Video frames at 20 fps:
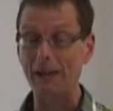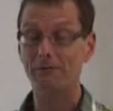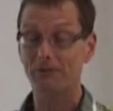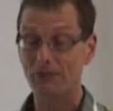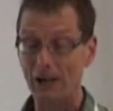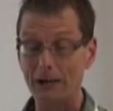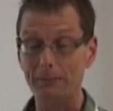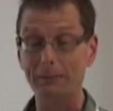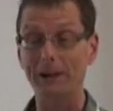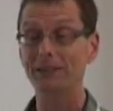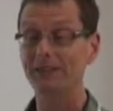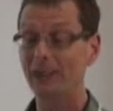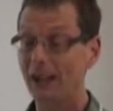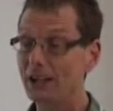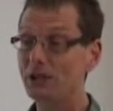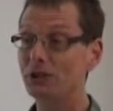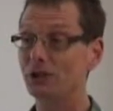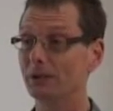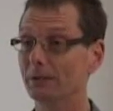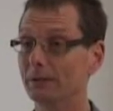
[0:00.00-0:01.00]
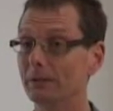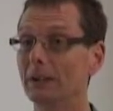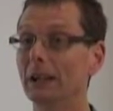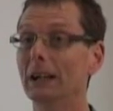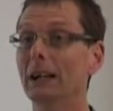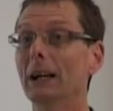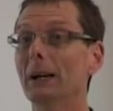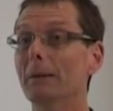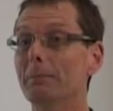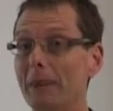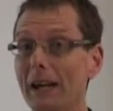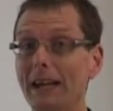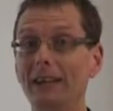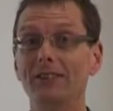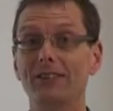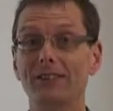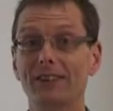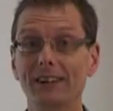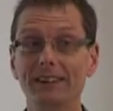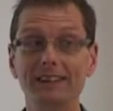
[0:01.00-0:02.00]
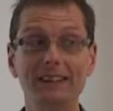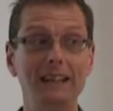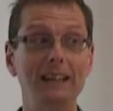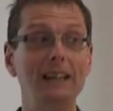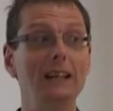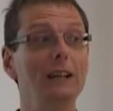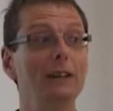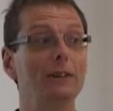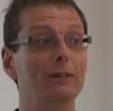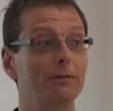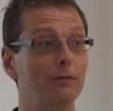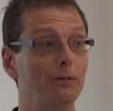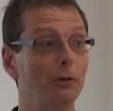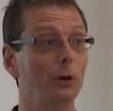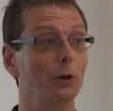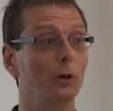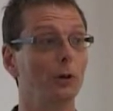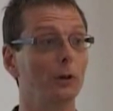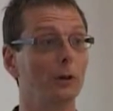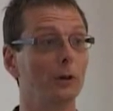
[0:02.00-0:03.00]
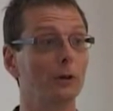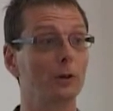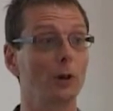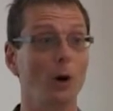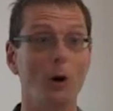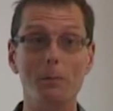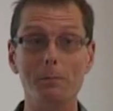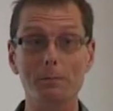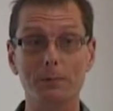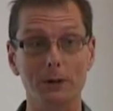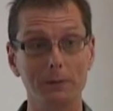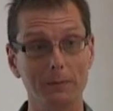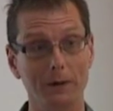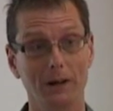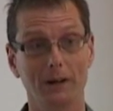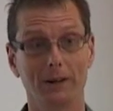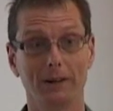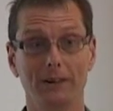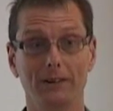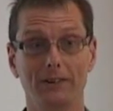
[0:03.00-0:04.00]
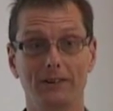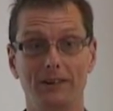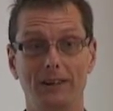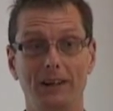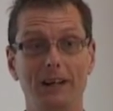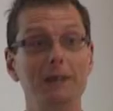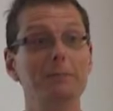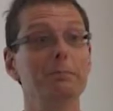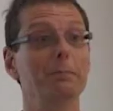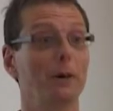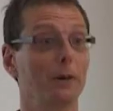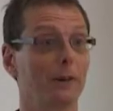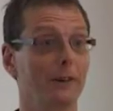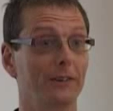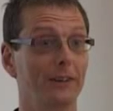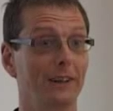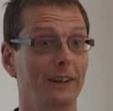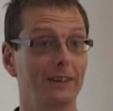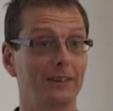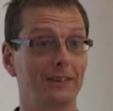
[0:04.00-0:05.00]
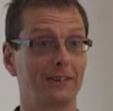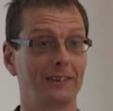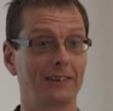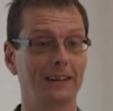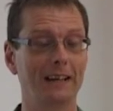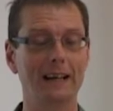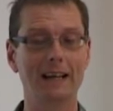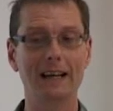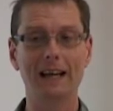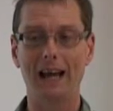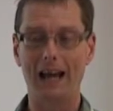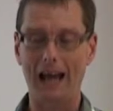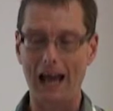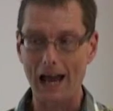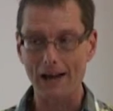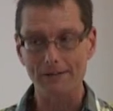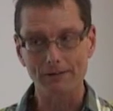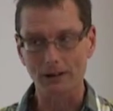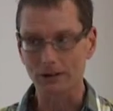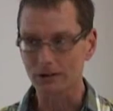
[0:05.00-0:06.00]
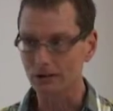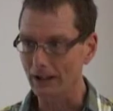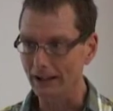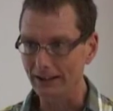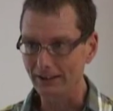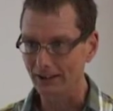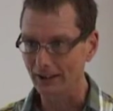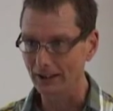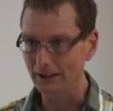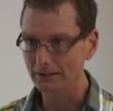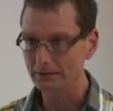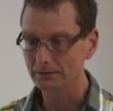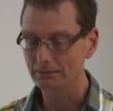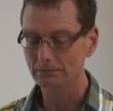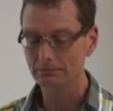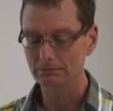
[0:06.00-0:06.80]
fragmentation makes the need for compromise in politics ever greater.